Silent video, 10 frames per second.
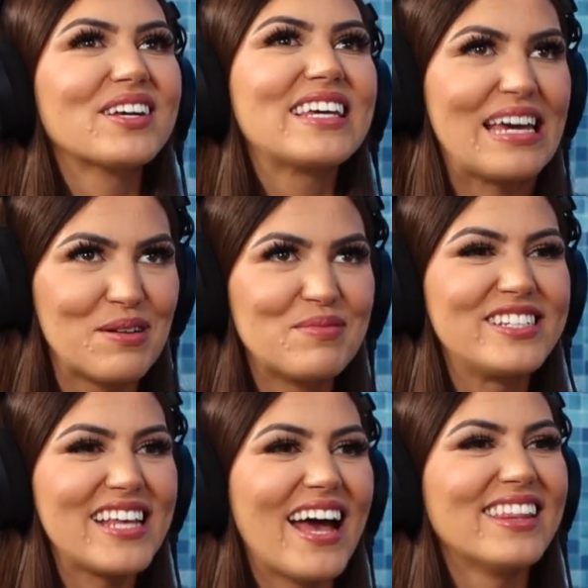Kim
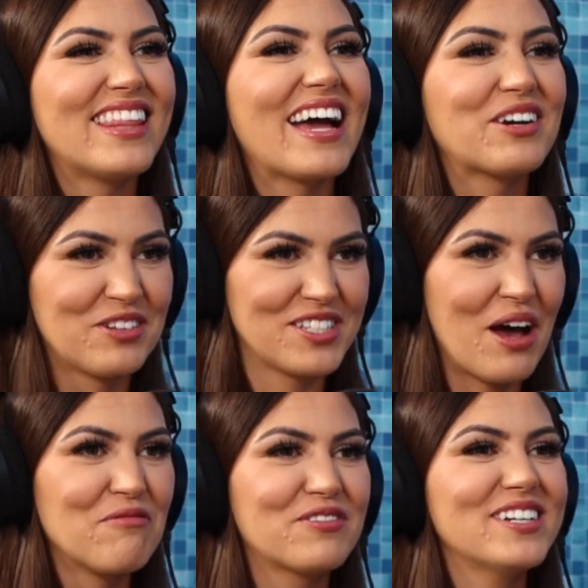said that Chris
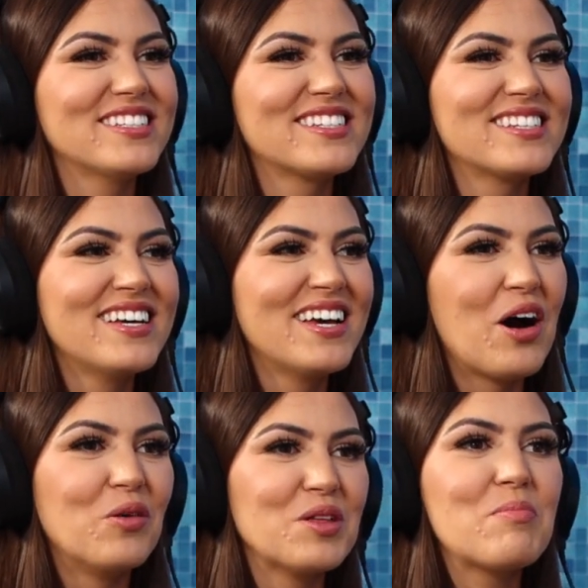Humphries
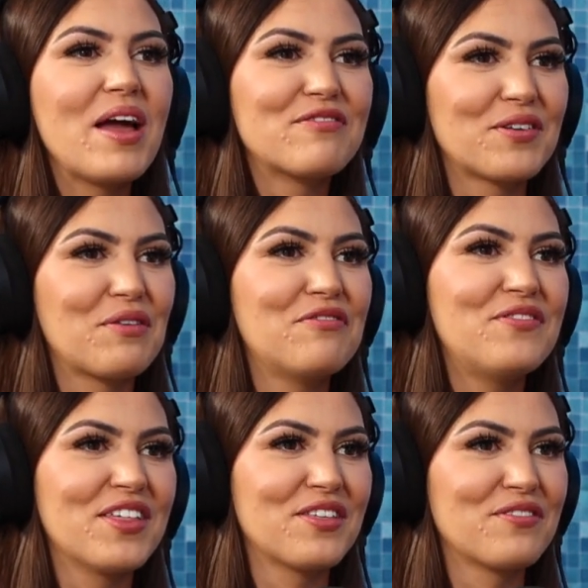only paid for a
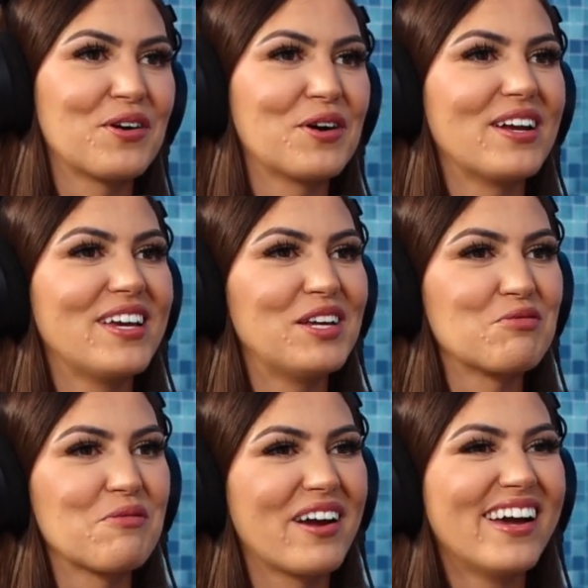fifth of her
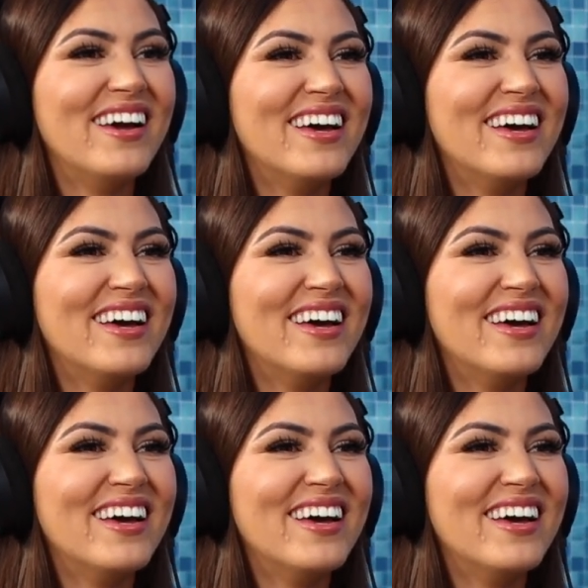engagement ring.